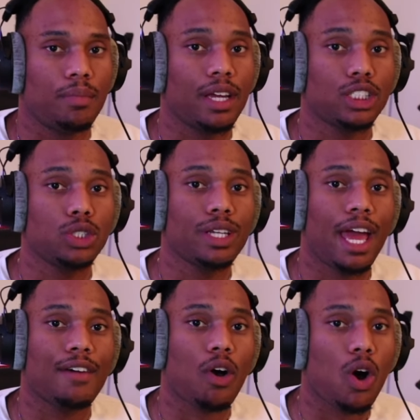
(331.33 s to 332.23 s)
because you can
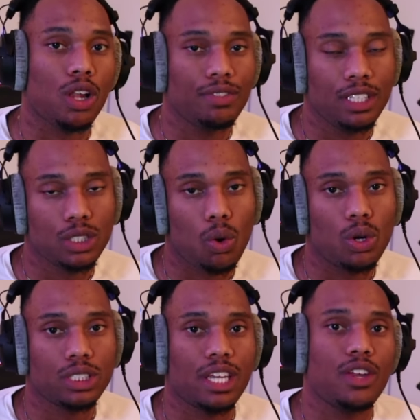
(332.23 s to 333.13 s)
have all of these
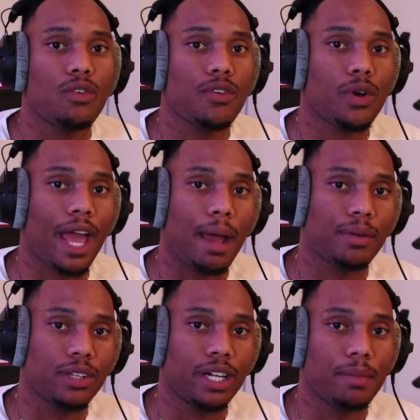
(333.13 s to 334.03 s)
chords in your
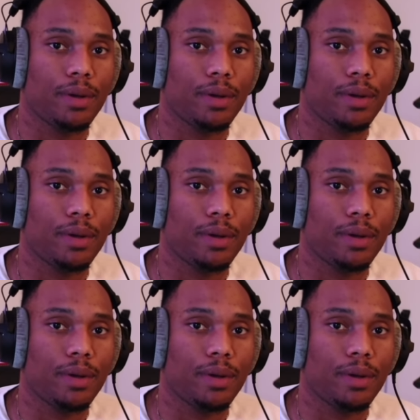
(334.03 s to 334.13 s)
vocabulary,